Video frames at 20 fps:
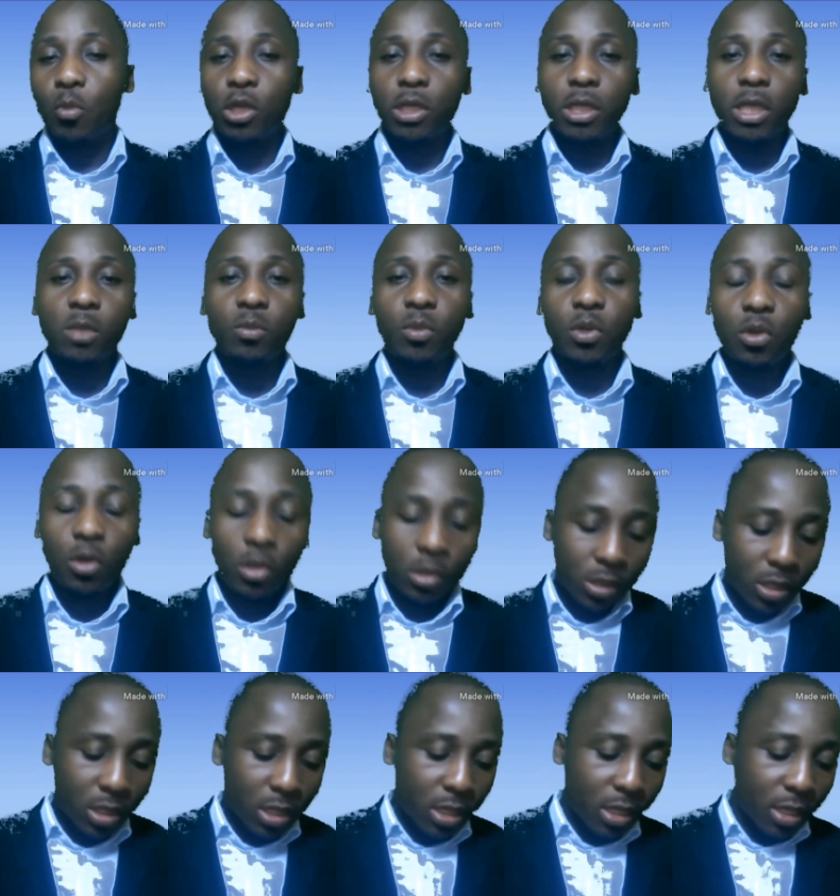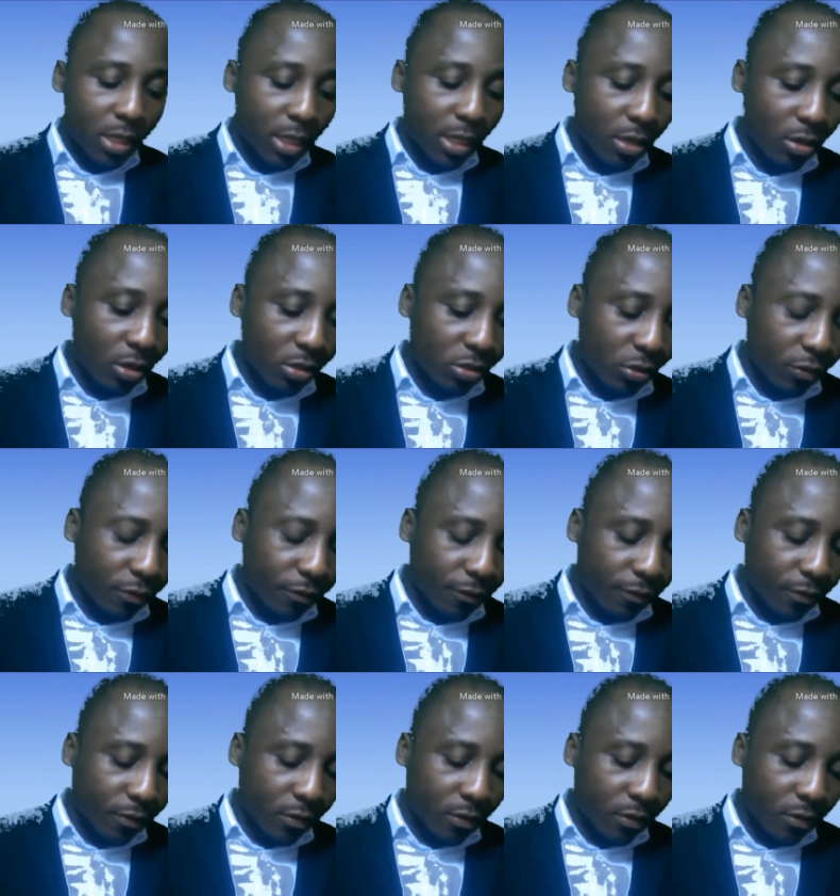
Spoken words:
mortgage, because a lot of